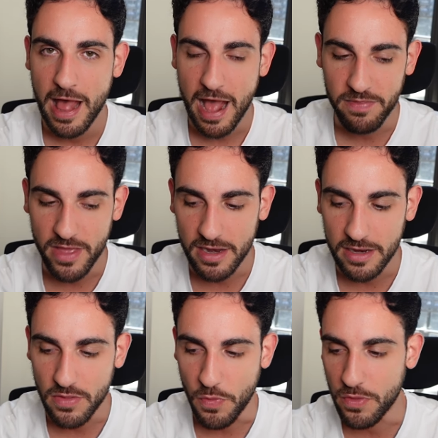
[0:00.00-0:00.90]
And
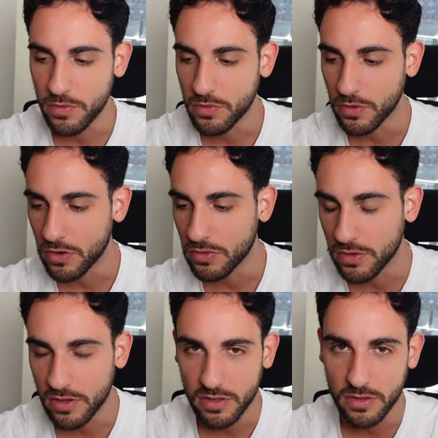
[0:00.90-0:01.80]
then the,
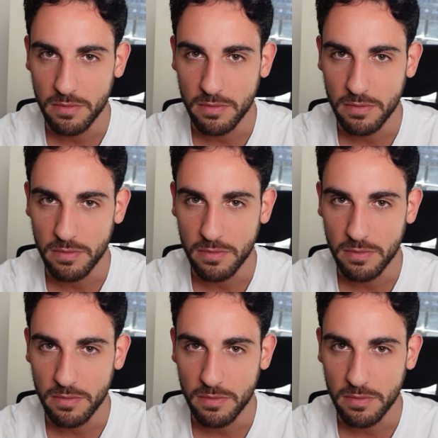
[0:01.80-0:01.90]
the,